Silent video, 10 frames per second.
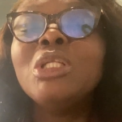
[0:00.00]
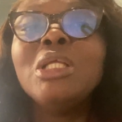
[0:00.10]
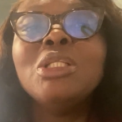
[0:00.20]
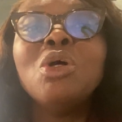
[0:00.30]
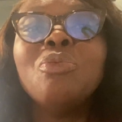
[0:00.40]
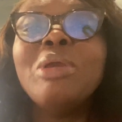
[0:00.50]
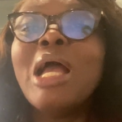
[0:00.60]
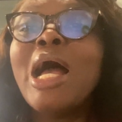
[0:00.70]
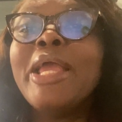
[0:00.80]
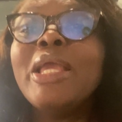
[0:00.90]
there will be
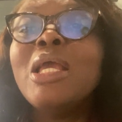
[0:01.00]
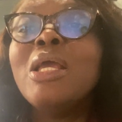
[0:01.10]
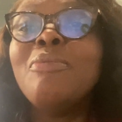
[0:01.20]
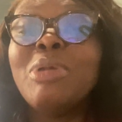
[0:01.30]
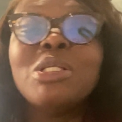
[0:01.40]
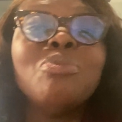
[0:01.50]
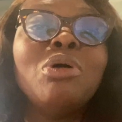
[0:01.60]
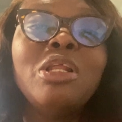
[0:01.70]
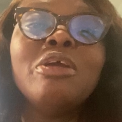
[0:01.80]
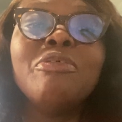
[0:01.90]
high
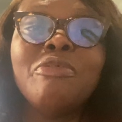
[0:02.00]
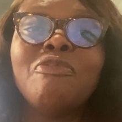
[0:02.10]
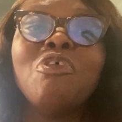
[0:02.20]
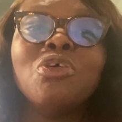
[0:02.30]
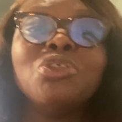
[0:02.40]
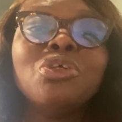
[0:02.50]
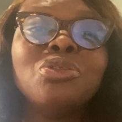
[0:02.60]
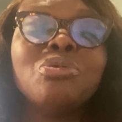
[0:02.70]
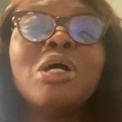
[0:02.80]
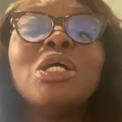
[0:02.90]
metabolic
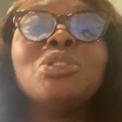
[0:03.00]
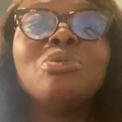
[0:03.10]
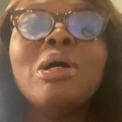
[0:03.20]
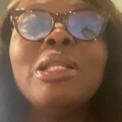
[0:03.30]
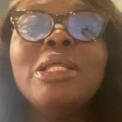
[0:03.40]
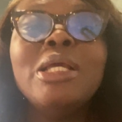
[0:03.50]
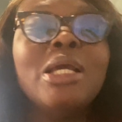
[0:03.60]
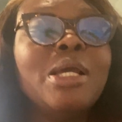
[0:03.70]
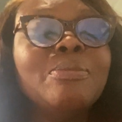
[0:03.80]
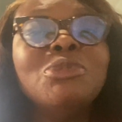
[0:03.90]
functions will actually
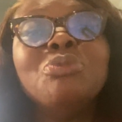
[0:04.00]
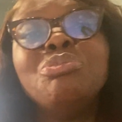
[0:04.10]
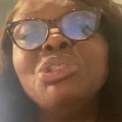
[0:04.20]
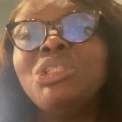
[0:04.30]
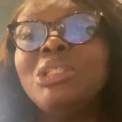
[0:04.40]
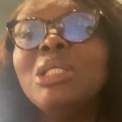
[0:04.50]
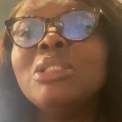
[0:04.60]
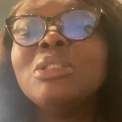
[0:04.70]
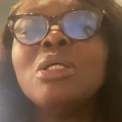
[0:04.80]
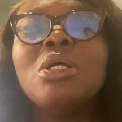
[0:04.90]
depreciate,
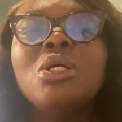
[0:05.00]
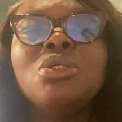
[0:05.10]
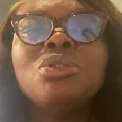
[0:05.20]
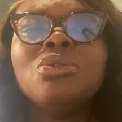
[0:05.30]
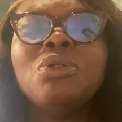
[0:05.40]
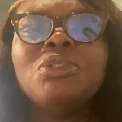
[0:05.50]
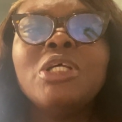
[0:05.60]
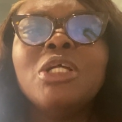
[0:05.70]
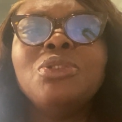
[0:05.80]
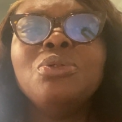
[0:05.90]
such
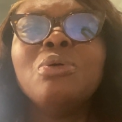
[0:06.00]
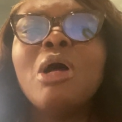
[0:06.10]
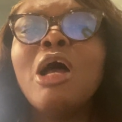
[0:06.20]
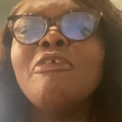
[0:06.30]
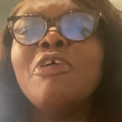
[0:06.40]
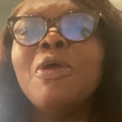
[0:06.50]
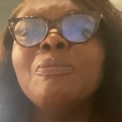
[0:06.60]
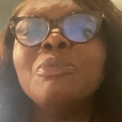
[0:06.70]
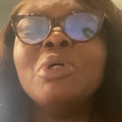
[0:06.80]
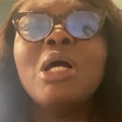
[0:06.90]
that you have
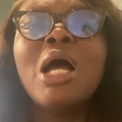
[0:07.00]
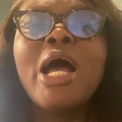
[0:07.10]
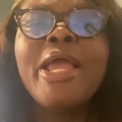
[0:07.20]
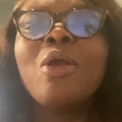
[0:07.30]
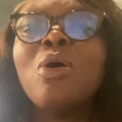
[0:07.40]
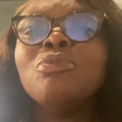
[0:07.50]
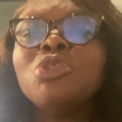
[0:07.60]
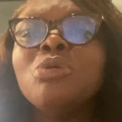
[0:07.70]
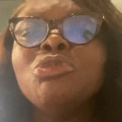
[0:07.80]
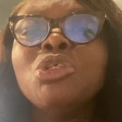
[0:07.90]
high
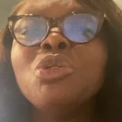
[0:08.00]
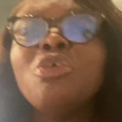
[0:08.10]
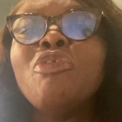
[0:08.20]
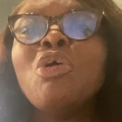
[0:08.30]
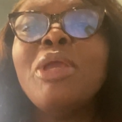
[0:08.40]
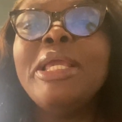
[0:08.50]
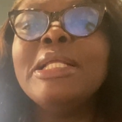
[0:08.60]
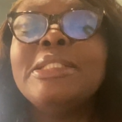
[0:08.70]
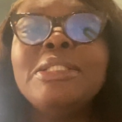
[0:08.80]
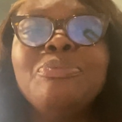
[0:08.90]
consumption of your
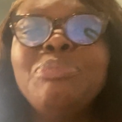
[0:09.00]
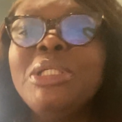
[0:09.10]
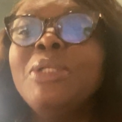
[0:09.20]
ATP.